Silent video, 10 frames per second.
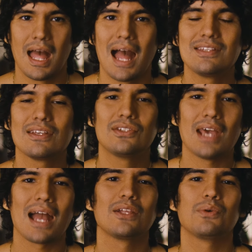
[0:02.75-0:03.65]
That's
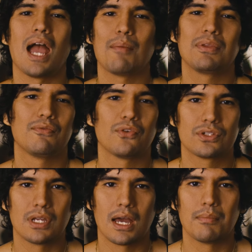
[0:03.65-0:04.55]
exactly what happened the
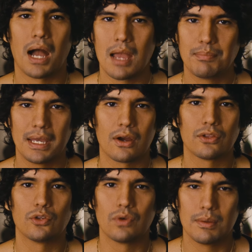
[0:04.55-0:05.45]
first time I paired
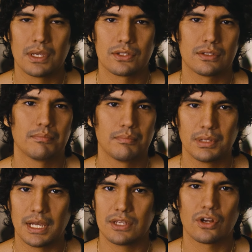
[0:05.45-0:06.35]
the Remus
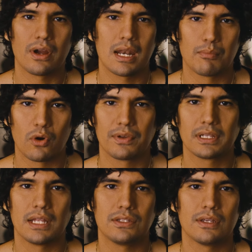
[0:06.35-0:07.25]
Blazar anamorphic
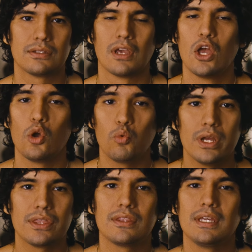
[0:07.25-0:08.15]
lenses
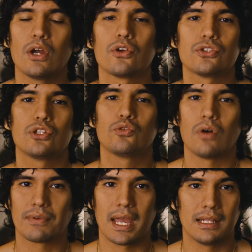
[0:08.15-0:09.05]
with the URSA
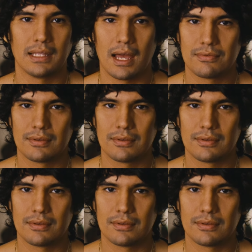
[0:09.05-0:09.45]
12K LF.